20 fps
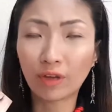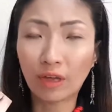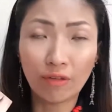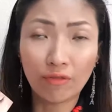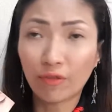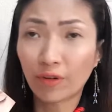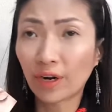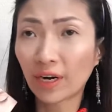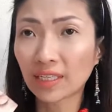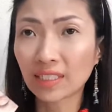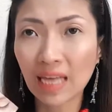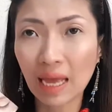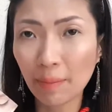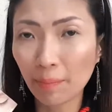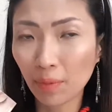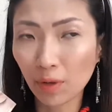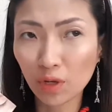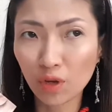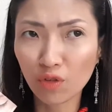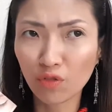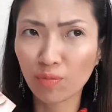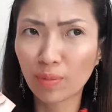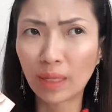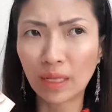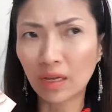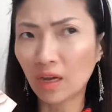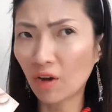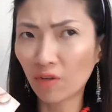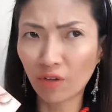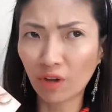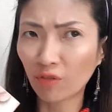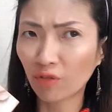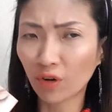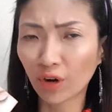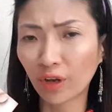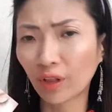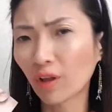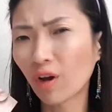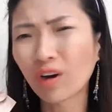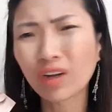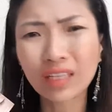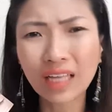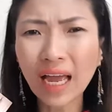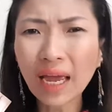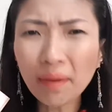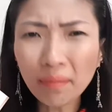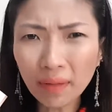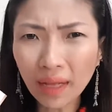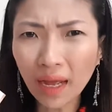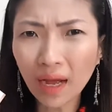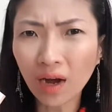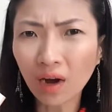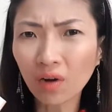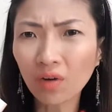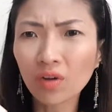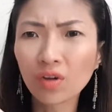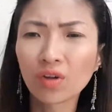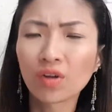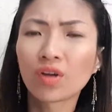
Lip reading: If, for example, you've been coughing for a long time now,